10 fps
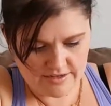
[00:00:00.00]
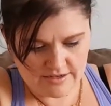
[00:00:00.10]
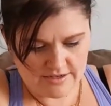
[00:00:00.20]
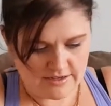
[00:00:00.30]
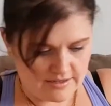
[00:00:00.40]

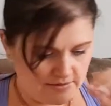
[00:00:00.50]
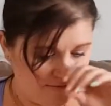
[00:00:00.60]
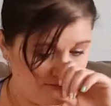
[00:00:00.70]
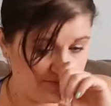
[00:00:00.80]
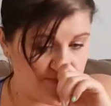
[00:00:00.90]

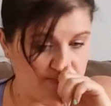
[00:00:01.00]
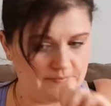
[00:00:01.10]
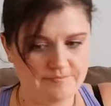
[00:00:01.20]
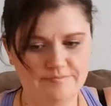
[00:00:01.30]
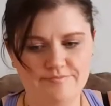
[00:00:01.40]

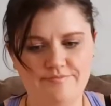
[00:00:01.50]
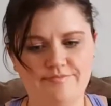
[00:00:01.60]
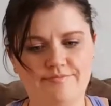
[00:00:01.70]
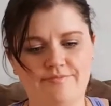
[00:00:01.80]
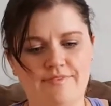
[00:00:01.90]
No one is speaking in this clip.